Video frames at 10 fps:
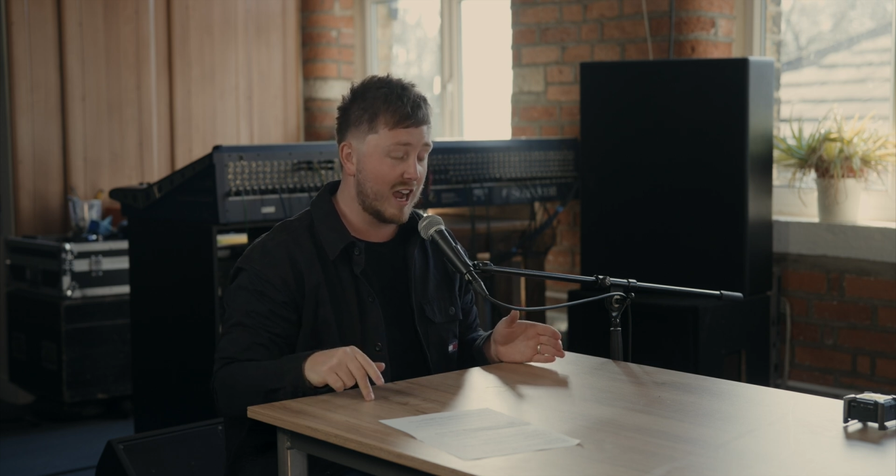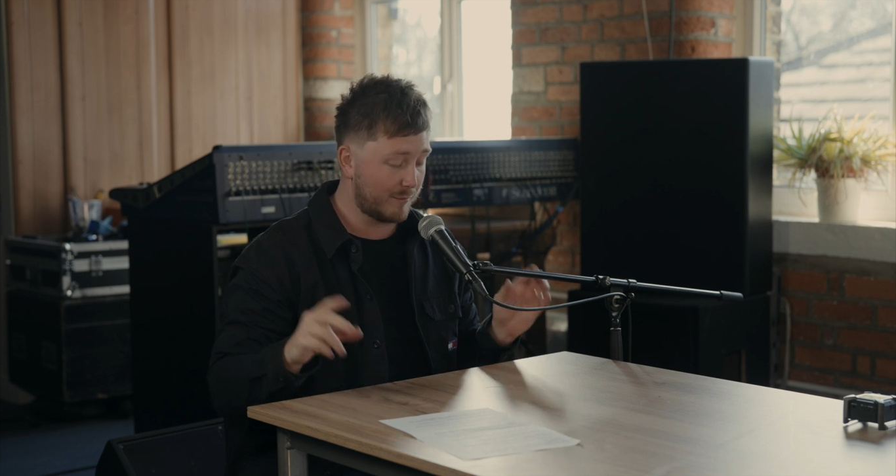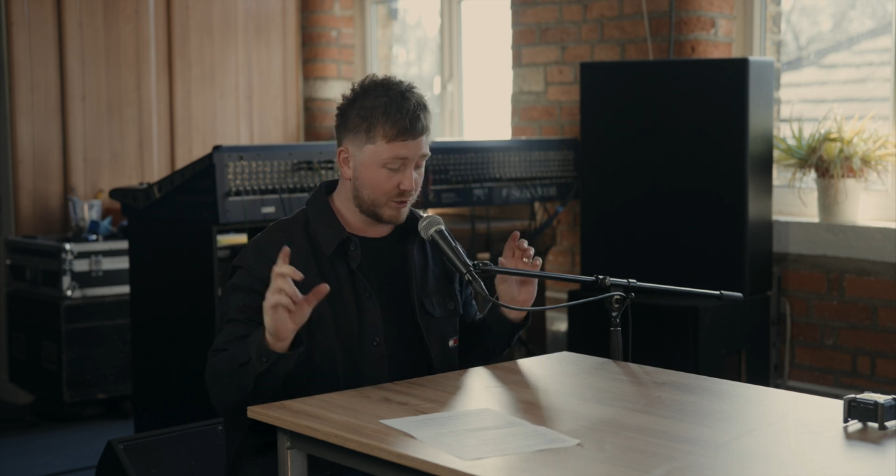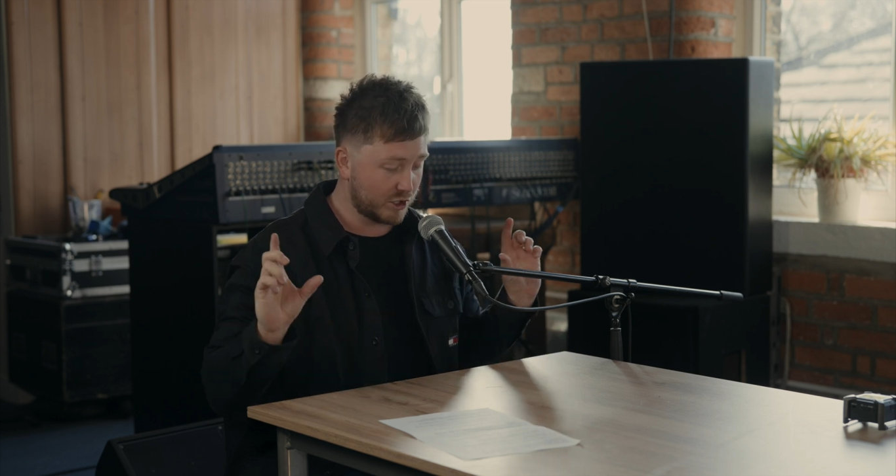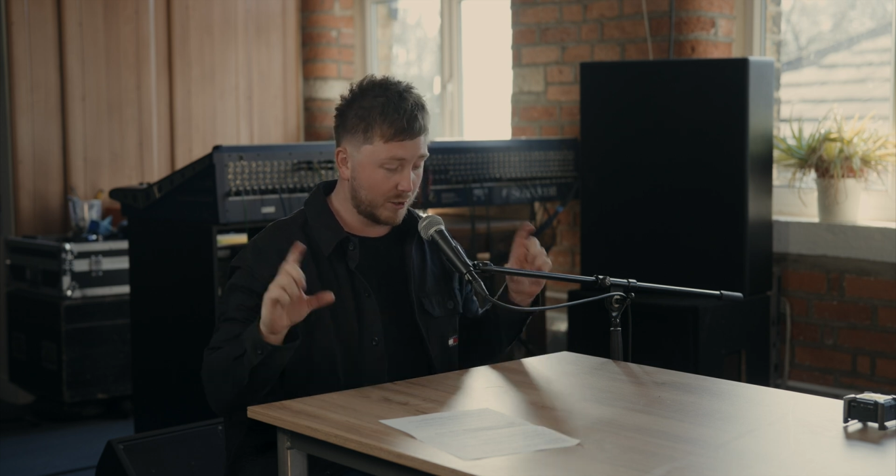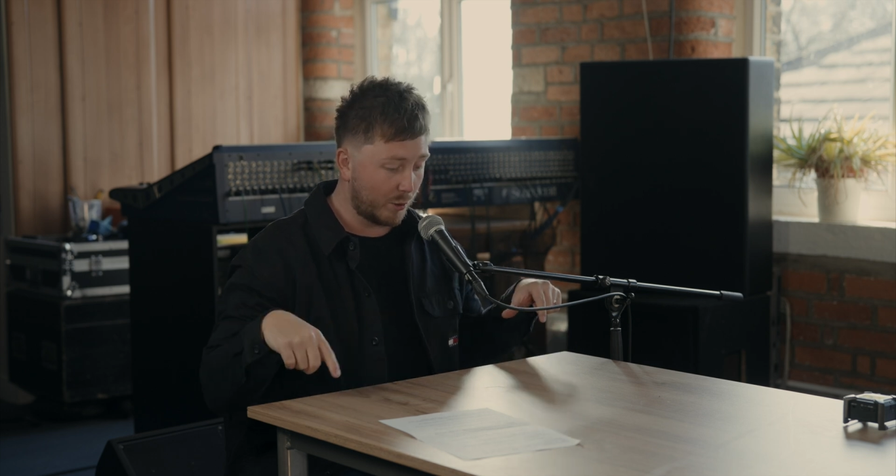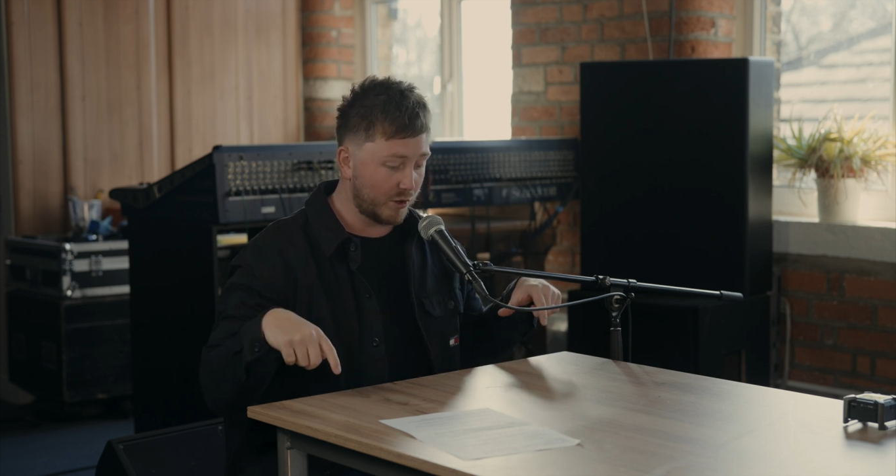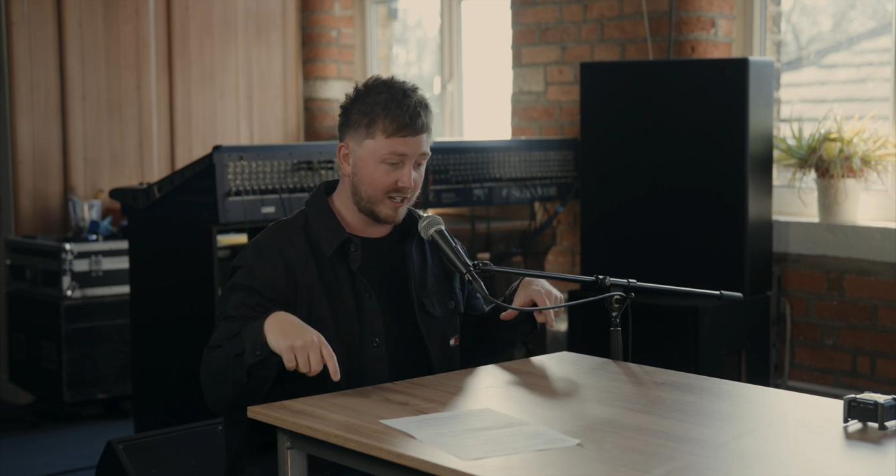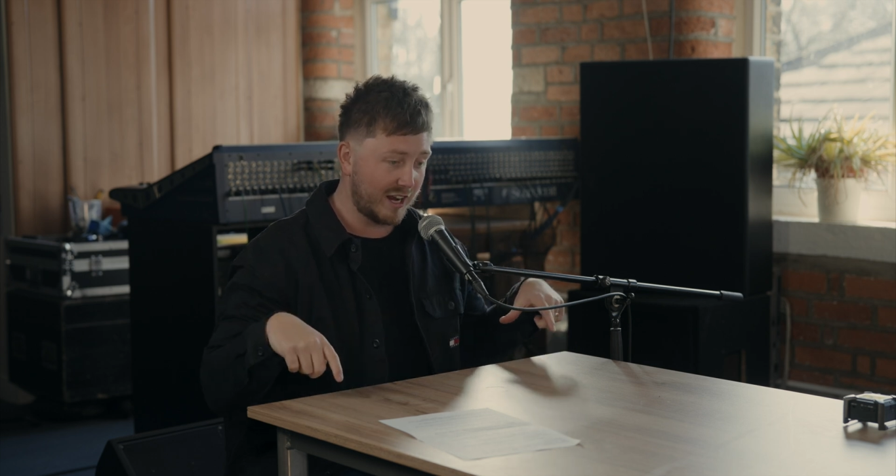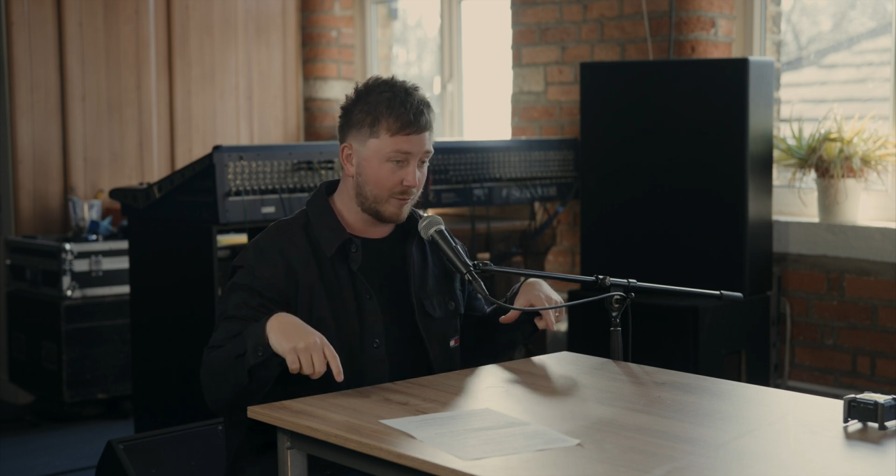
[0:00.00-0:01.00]
I'm just going to
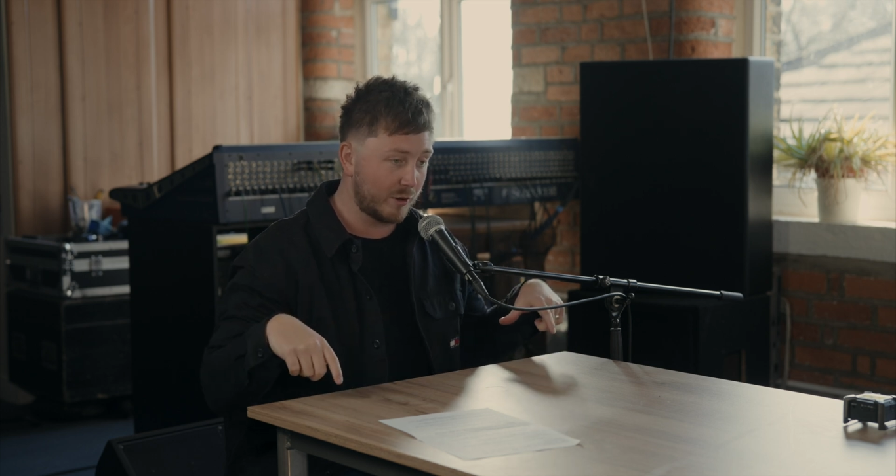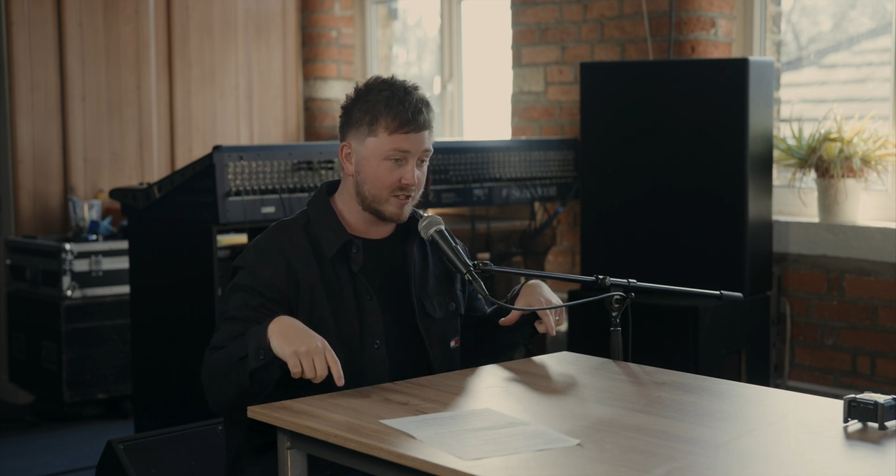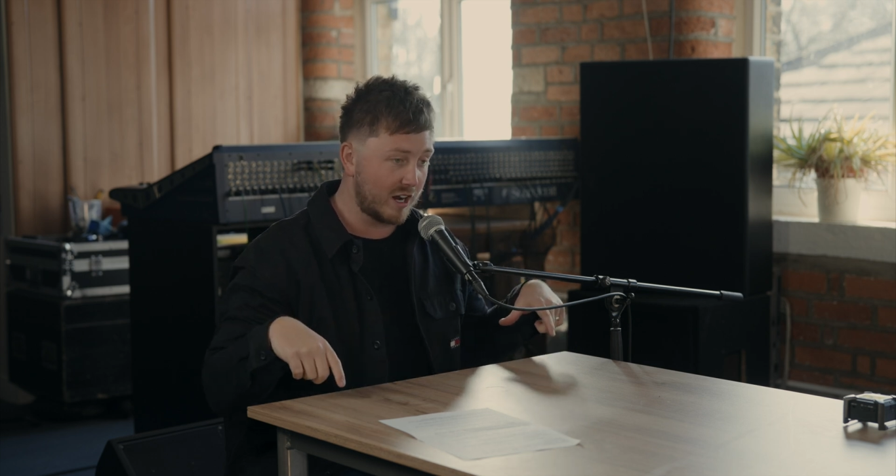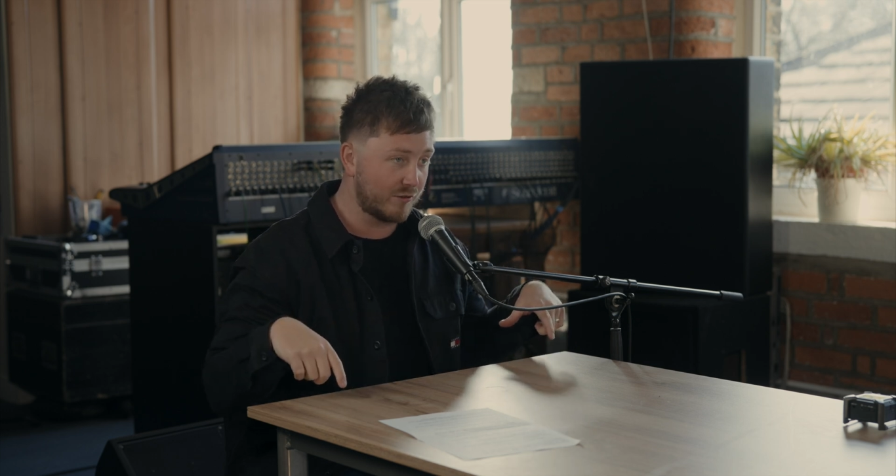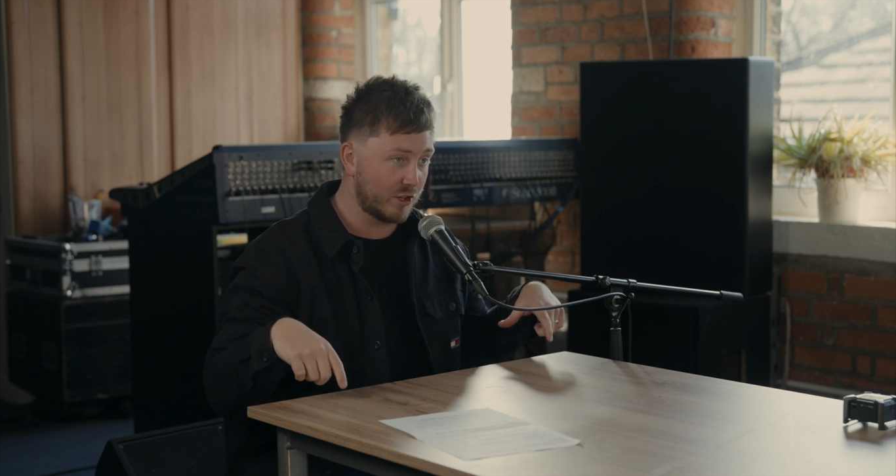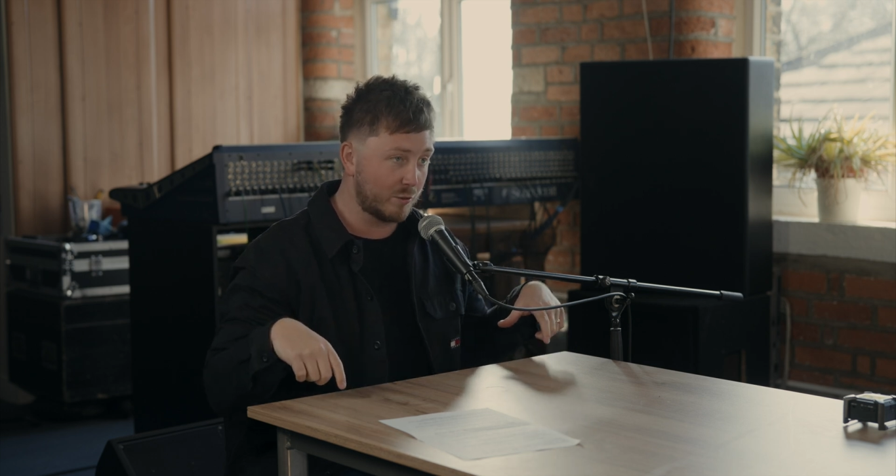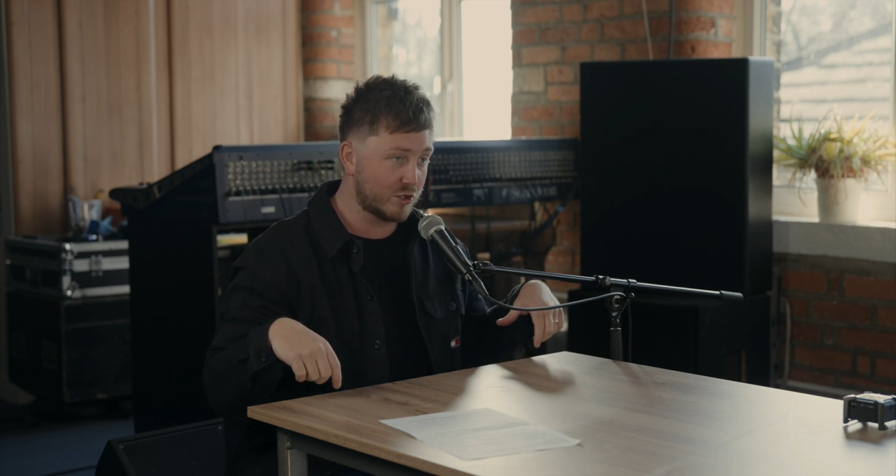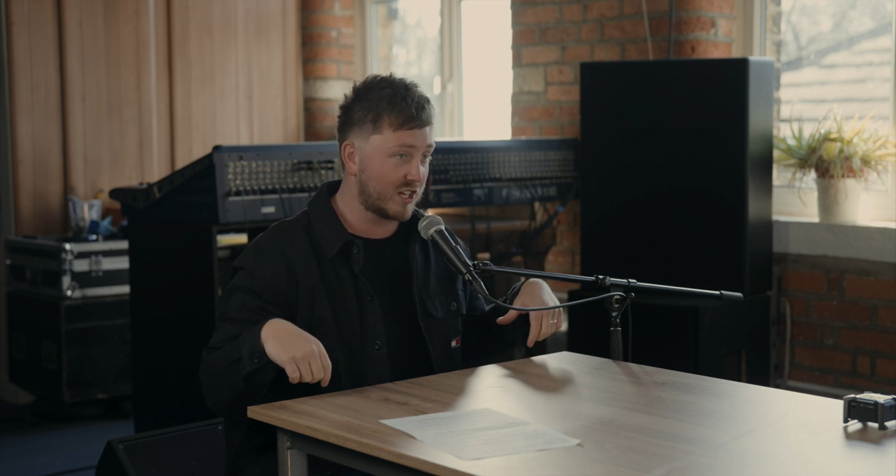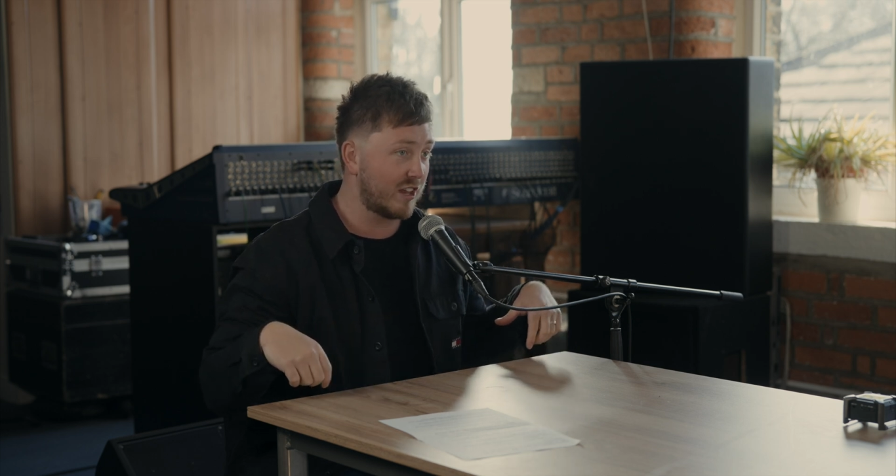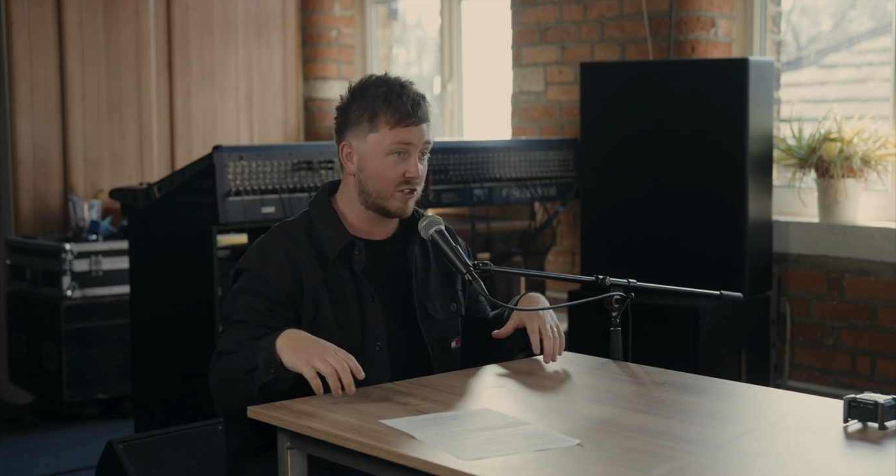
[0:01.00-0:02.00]
point it down bird's eye view and
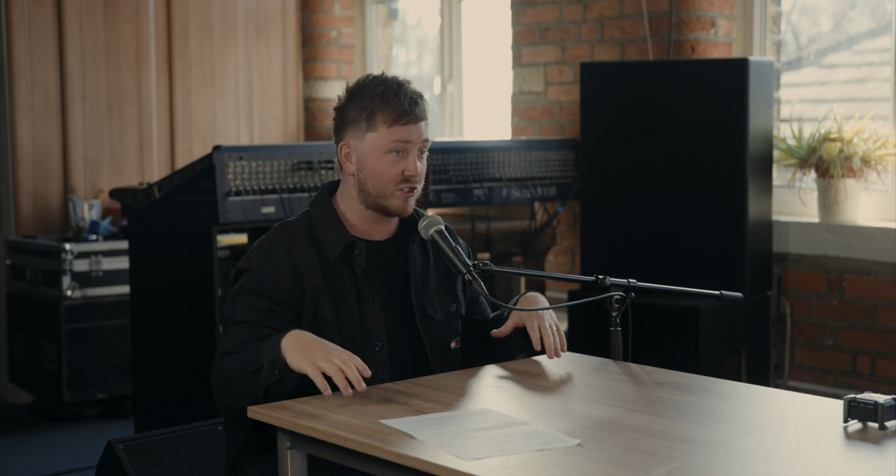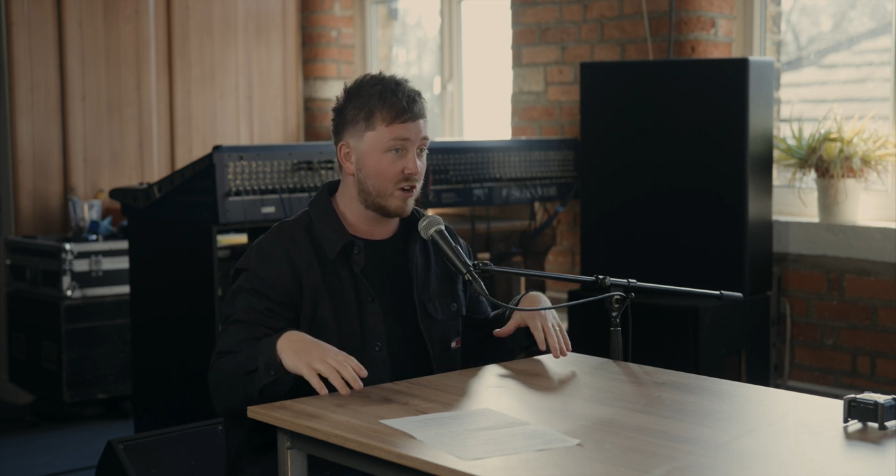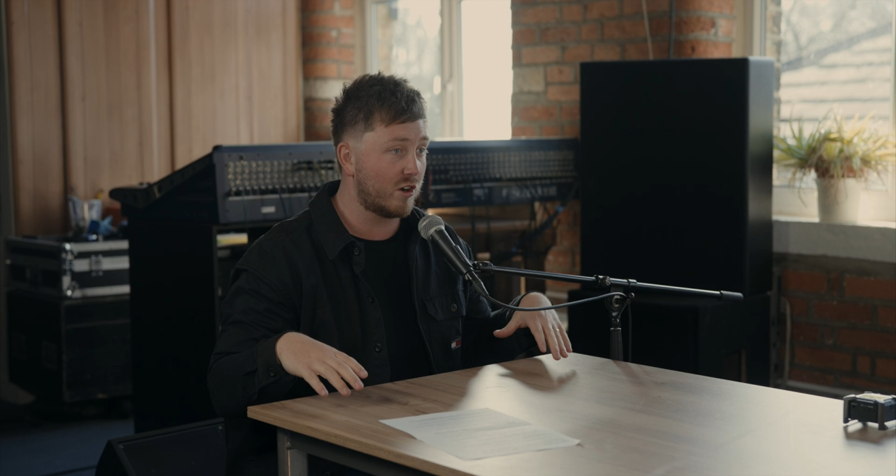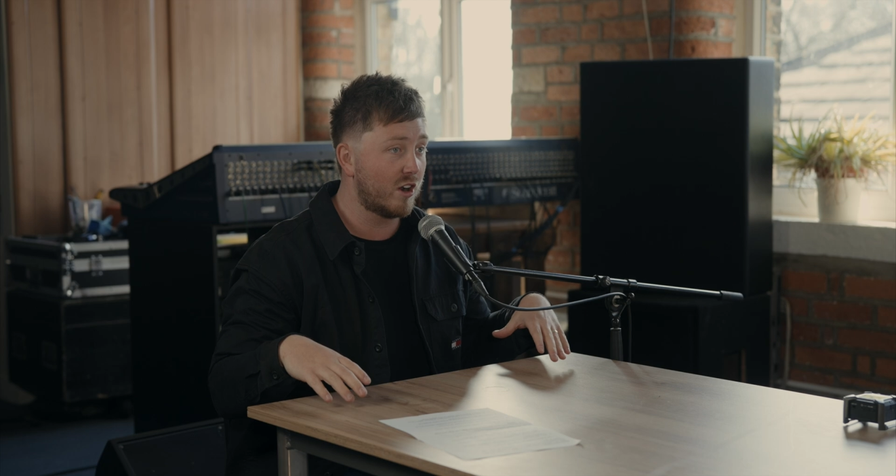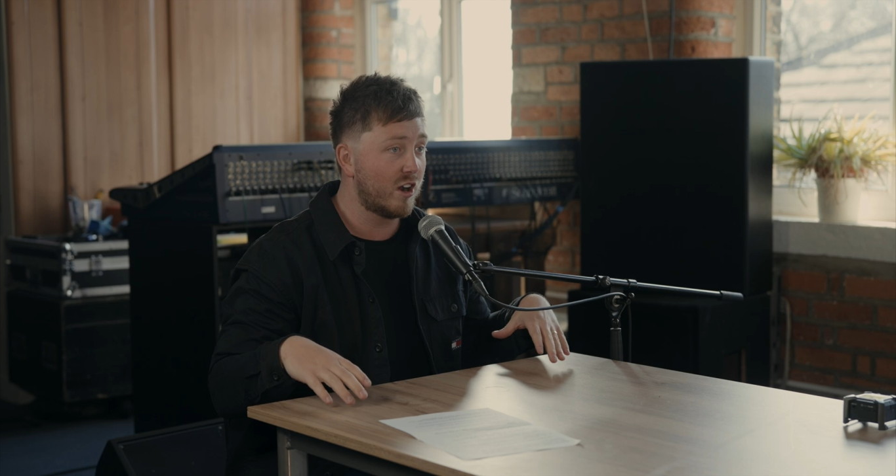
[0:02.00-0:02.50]
just get this shot.